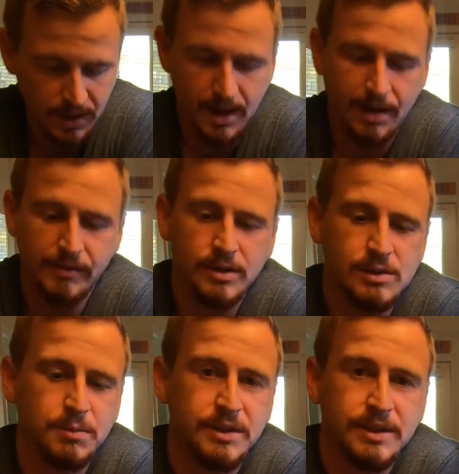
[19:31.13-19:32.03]
I've got a
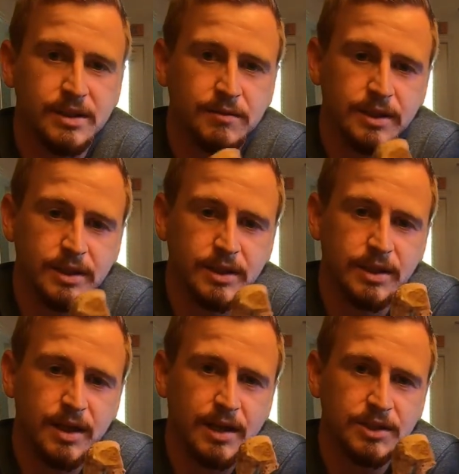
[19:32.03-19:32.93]
little piece of a
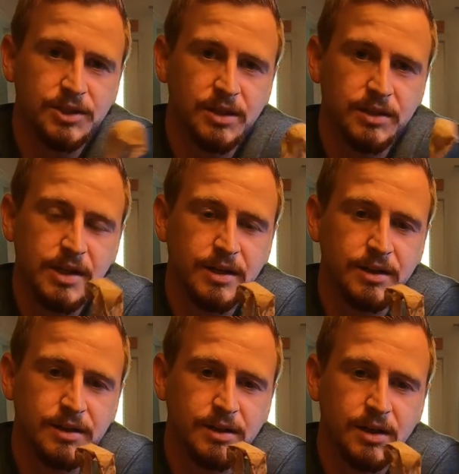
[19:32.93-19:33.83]
eggshell
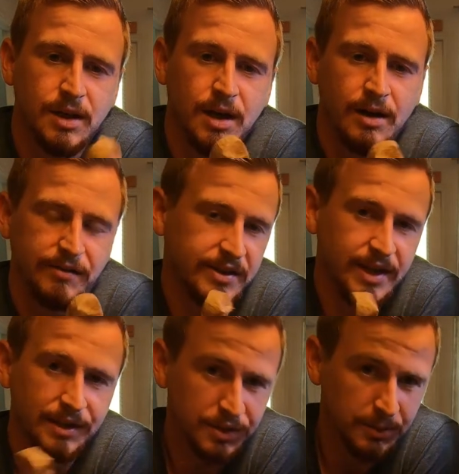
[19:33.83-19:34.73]
here. I'll feed
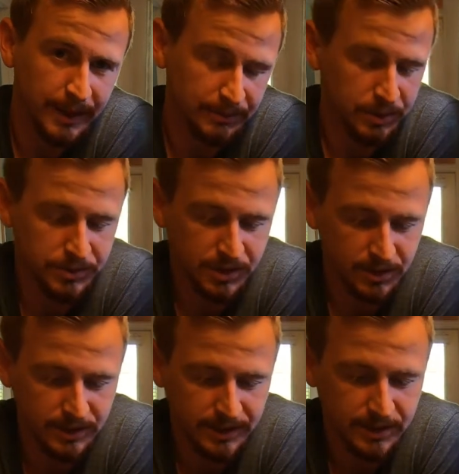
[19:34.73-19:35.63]
that to my roach
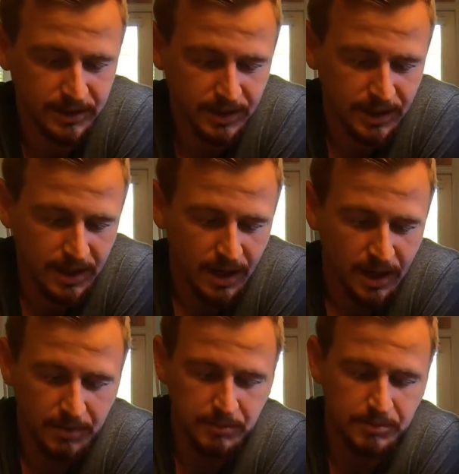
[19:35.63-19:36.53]
colony.
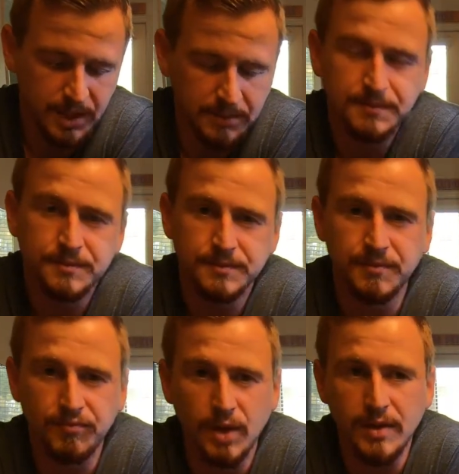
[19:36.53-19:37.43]
But
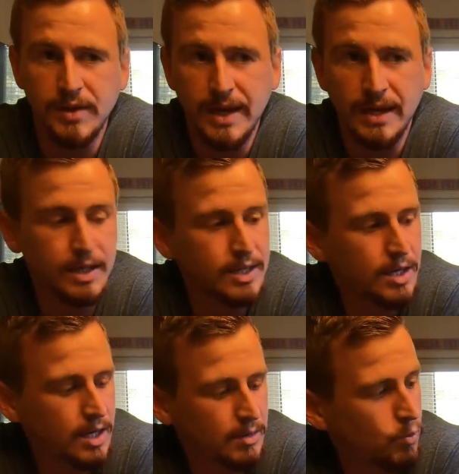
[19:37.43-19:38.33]
they
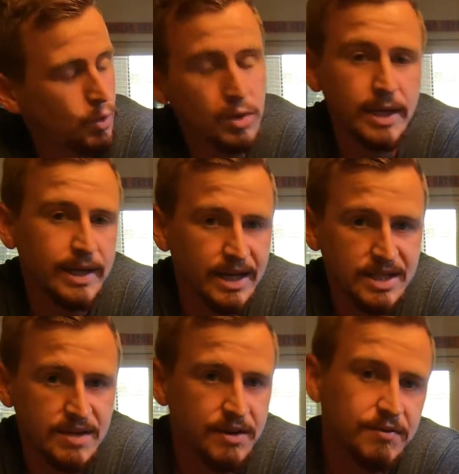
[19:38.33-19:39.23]
will lay eggs
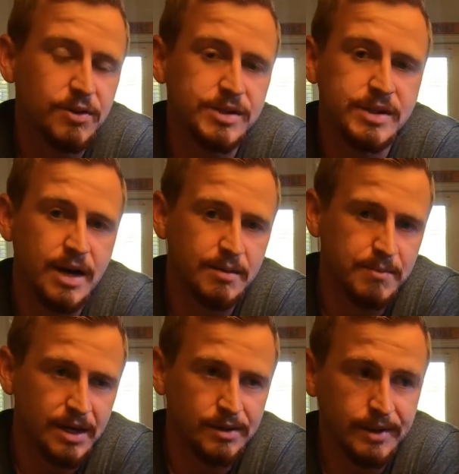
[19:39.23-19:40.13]
even if there's not a
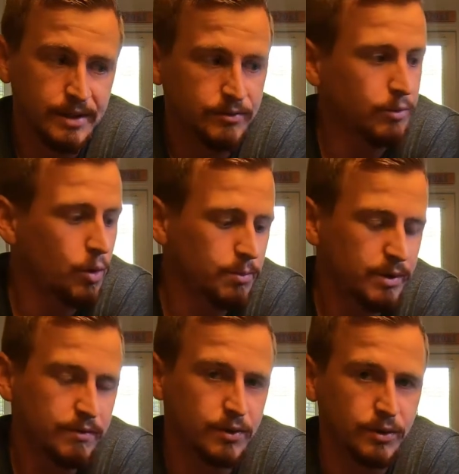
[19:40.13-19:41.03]
male in there. They won't be
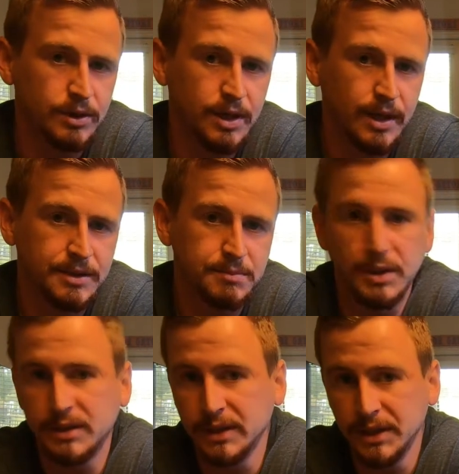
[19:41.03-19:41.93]
fertilized,
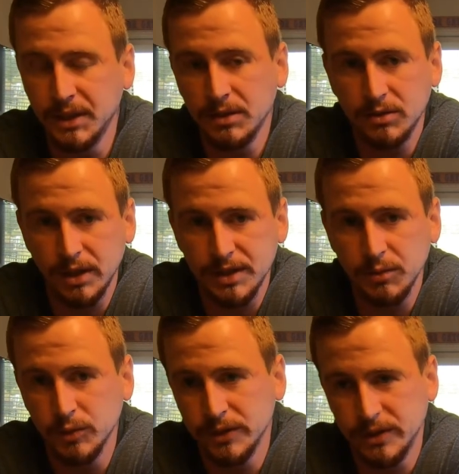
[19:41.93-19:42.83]
but the Crestie
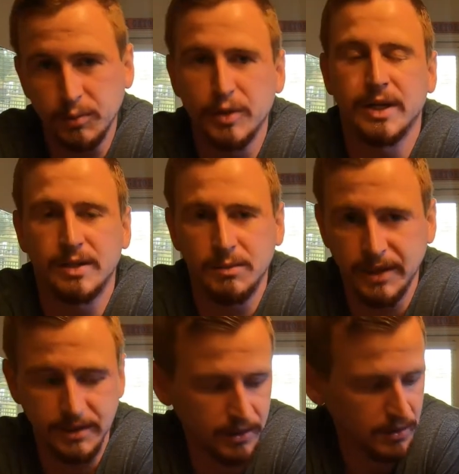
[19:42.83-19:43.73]
will still protect them
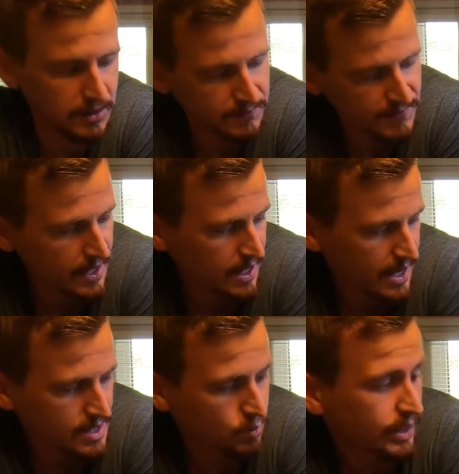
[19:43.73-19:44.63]
like they are.
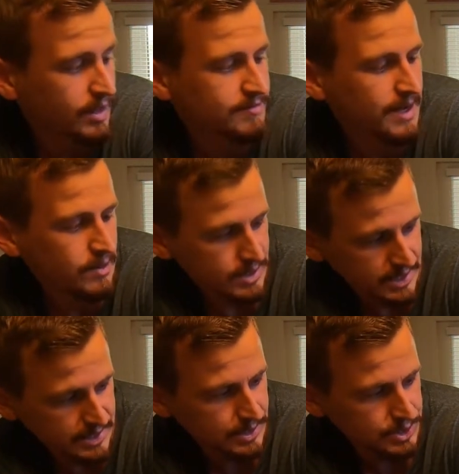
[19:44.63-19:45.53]
And what I found
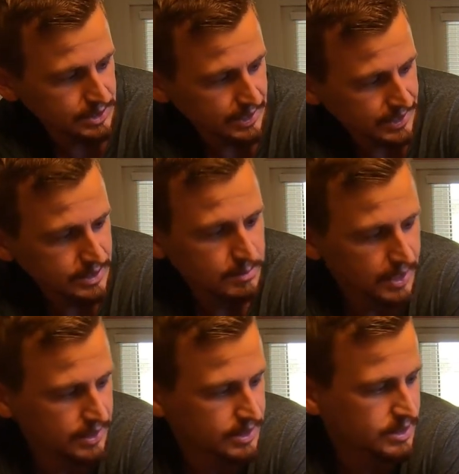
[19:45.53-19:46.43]
is that she lays them
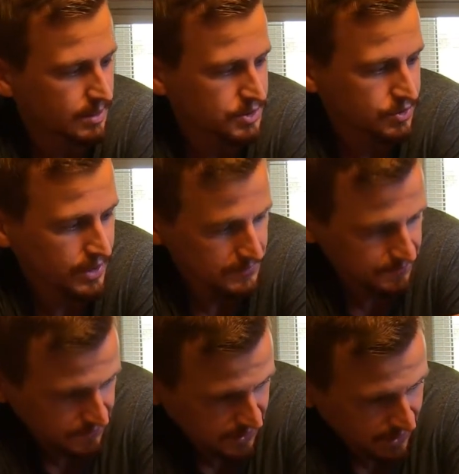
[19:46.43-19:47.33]
in the substrate,
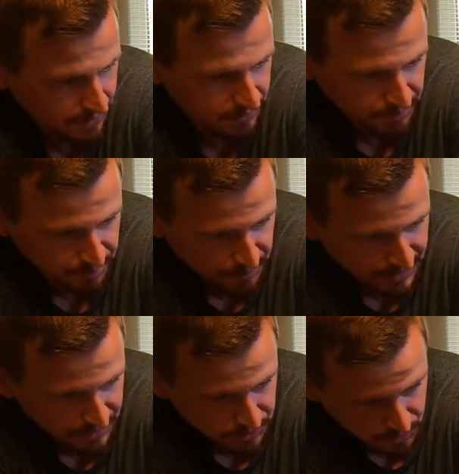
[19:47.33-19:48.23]
kind of by
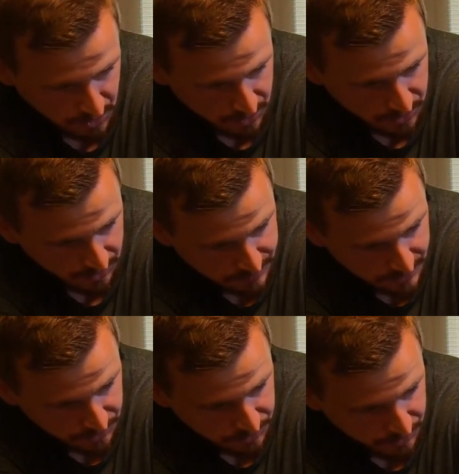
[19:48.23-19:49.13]
this rock. I've seen
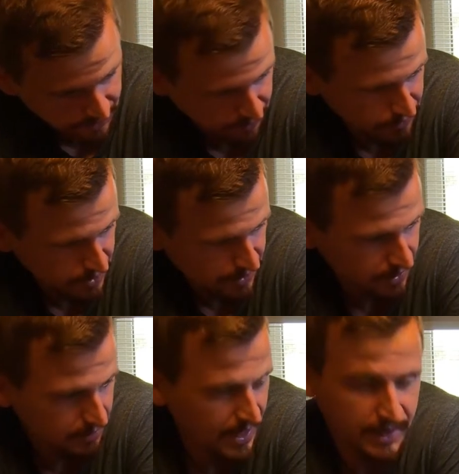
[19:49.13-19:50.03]
her do it at the front and the
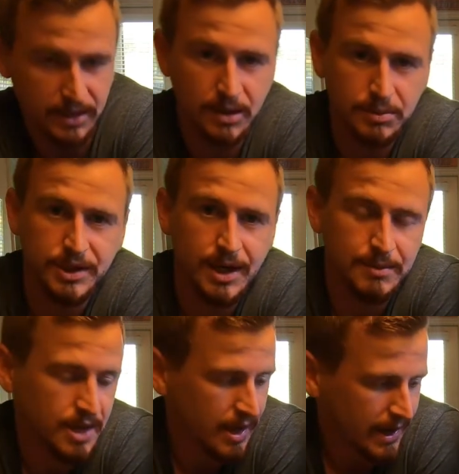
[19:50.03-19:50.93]
back a couple
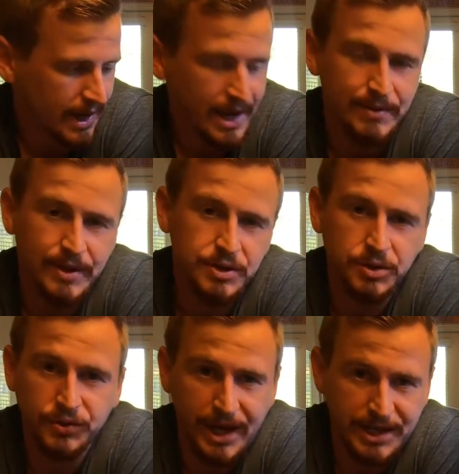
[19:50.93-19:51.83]
times. and then she'll
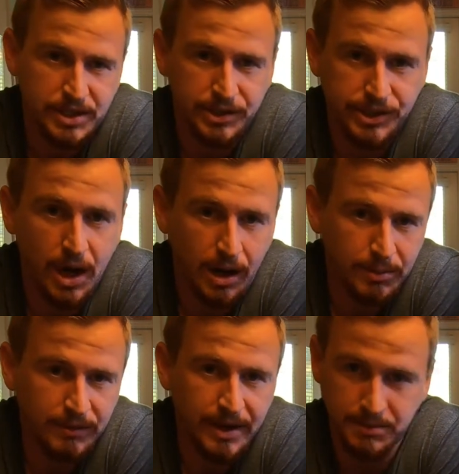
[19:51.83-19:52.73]
nest on top
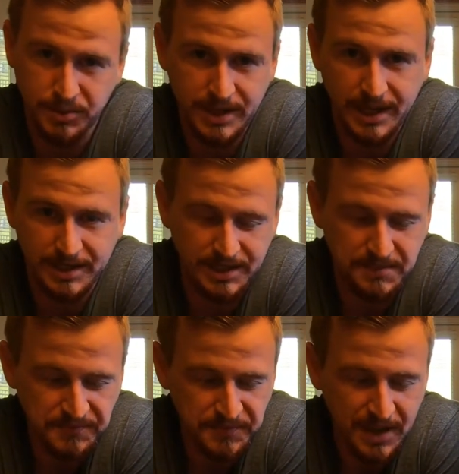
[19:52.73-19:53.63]
of it and protect it.
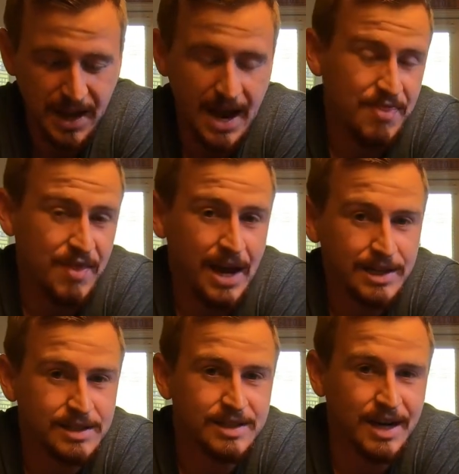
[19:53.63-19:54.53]
And that
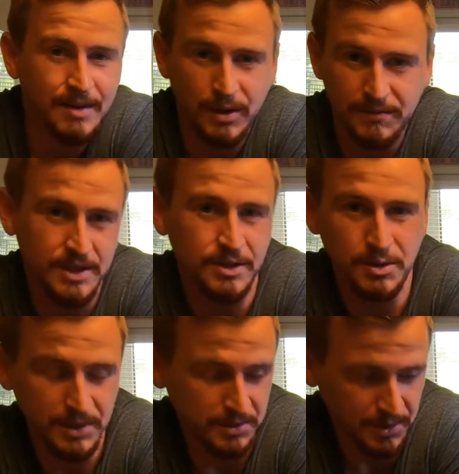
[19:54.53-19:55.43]
is the time where I've seen her
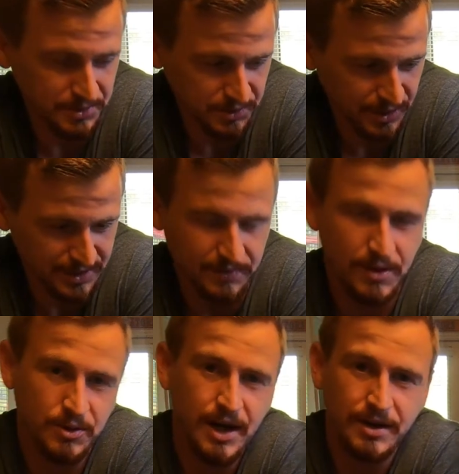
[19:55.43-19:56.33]
be the most aggressive.
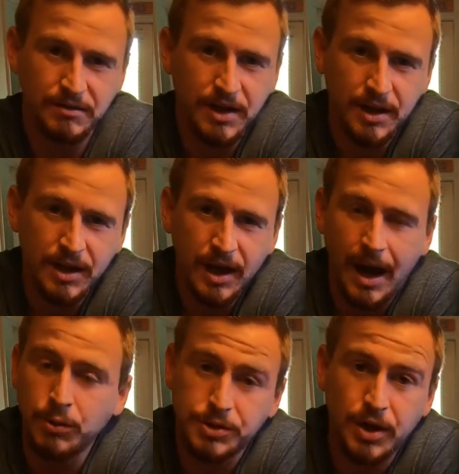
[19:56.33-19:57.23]
I
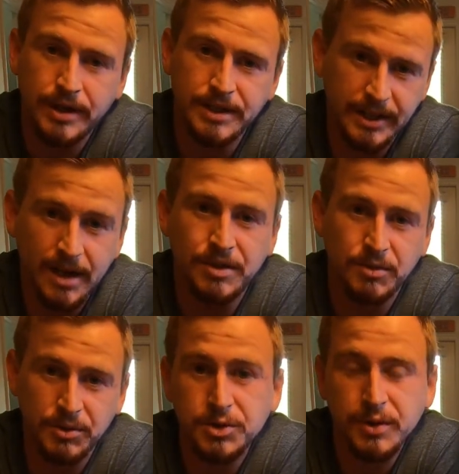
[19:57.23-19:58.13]
was trying to
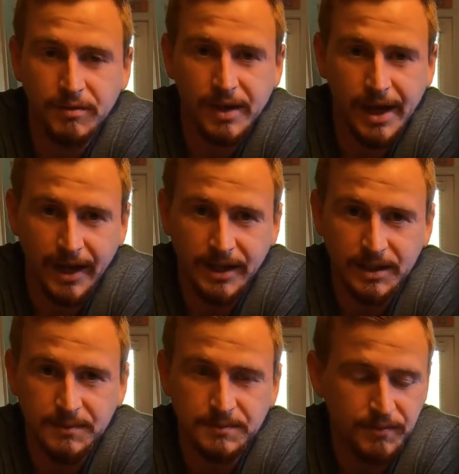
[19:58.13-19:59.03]
retrieve the egg,
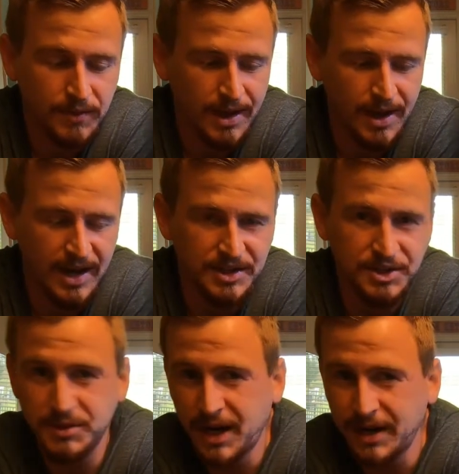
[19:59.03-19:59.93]
and she would kind